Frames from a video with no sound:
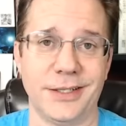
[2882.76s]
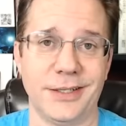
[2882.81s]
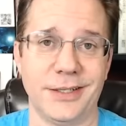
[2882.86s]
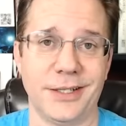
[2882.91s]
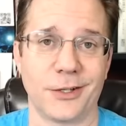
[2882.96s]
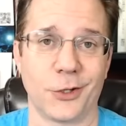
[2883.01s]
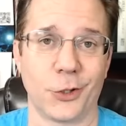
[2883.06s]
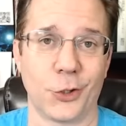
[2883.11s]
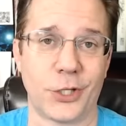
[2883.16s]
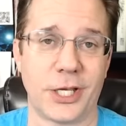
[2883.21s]

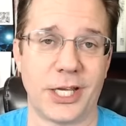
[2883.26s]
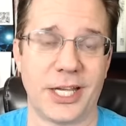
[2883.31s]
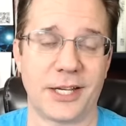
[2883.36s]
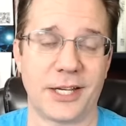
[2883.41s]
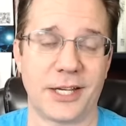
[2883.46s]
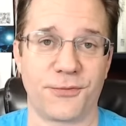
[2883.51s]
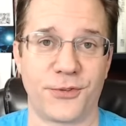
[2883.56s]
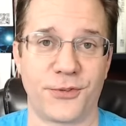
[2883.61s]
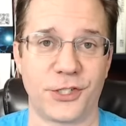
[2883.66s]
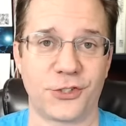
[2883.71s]
looking at
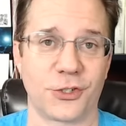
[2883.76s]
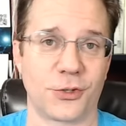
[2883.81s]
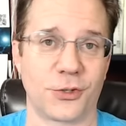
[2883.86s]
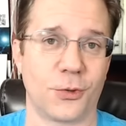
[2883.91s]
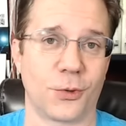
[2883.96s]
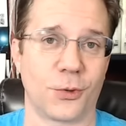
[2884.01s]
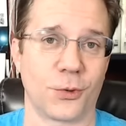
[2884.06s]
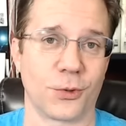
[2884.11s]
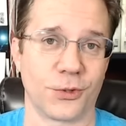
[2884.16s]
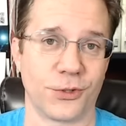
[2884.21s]
fish and
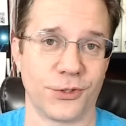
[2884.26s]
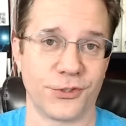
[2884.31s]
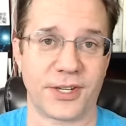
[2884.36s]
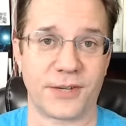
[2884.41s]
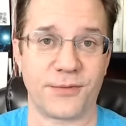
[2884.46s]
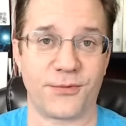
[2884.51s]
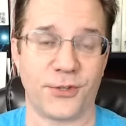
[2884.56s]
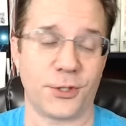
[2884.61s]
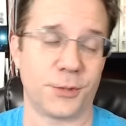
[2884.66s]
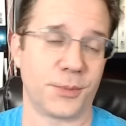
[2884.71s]
corals, and
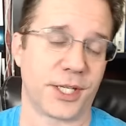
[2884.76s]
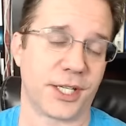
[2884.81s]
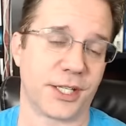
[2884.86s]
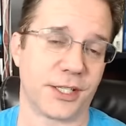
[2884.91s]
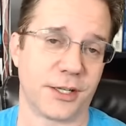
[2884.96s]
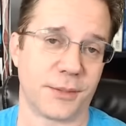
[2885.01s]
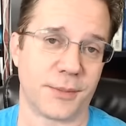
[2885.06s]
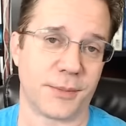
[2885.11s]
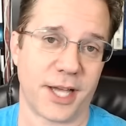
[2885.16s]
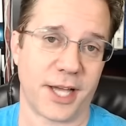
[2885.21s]
filming it
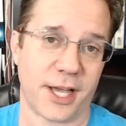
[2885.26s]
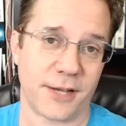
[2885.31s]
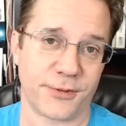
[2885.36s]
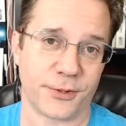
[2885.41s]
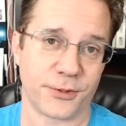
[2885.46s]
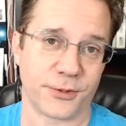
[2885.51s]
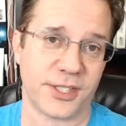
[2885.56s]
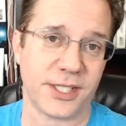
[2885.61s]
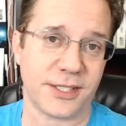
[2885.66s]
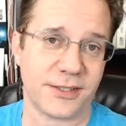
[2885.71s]
on my iPhone
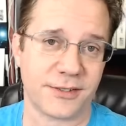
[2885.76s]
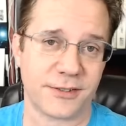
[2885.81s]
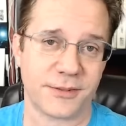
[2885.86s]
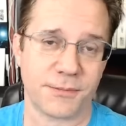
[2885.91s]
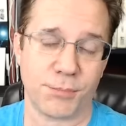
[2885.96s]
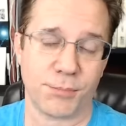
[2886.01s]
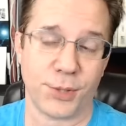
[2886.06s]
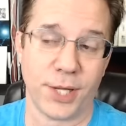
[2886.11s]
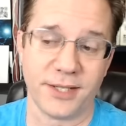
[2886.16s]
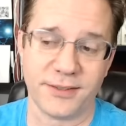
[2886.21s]
6
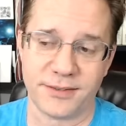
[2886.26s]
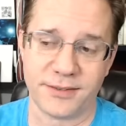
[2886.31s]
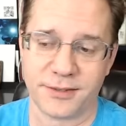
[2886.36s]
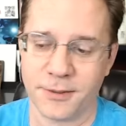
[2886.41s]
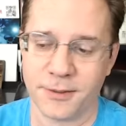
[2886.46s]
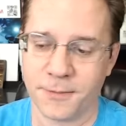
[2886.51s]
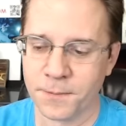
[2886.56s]
Plus.